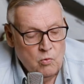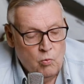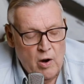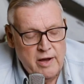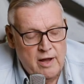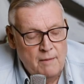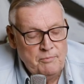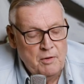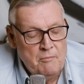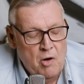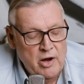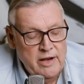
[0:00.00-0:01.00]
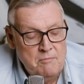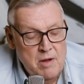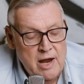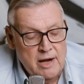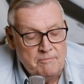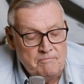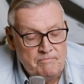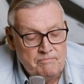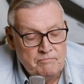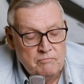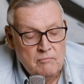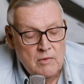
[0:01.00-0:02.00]
Wake up the mighty men.
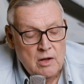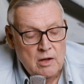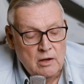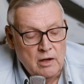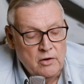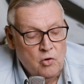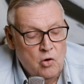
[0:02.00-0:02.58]
Let